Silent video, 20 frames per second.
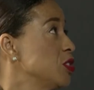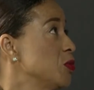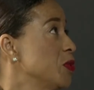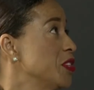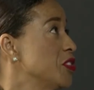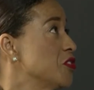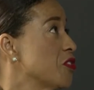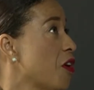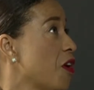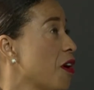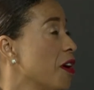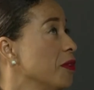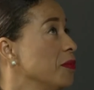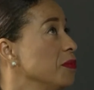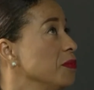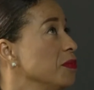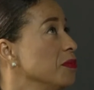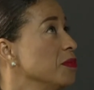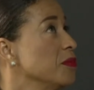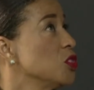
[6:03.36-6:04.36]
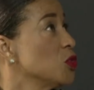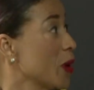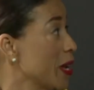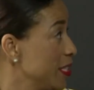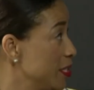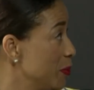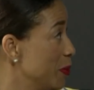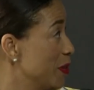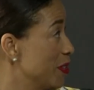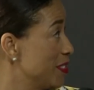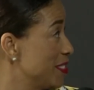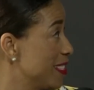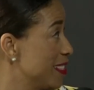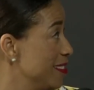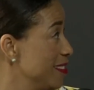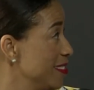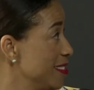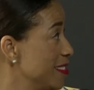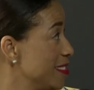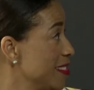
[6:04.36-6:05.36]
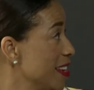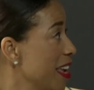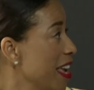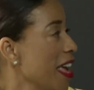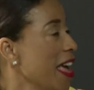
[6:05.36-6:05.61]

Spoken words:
we draw 20 persons,